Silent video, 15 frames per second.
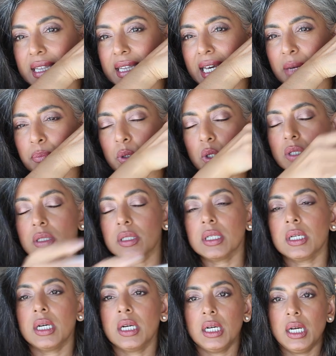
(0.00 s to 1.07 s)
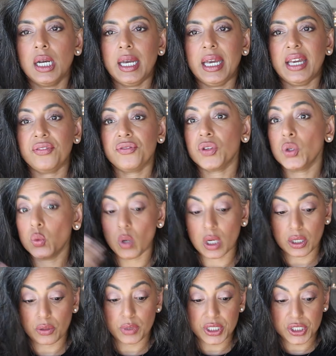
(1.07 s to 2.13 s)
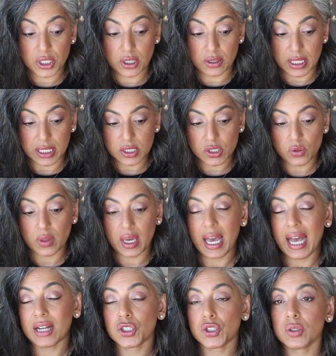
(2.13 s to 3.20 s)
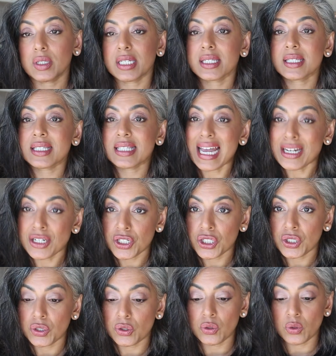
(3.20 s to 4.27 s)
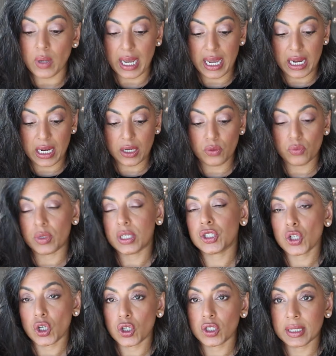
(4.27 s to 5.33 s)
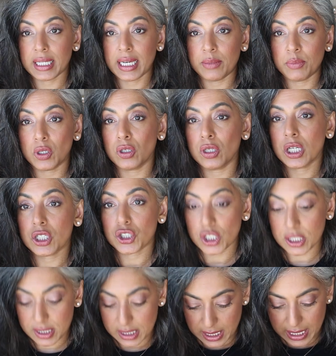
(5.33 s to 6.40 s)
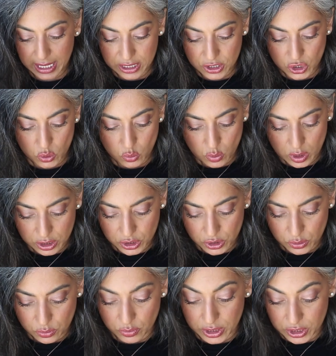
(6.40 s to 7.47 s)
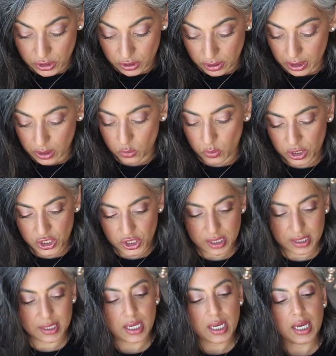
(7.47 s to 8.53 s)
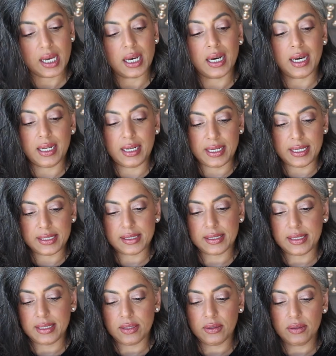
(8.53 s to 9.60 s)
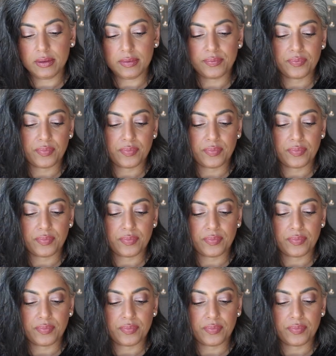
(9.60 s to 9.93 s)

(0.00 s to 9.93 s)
label if you want to return it. So they actually send you a return label just in case you want to return it, which is a nice deal.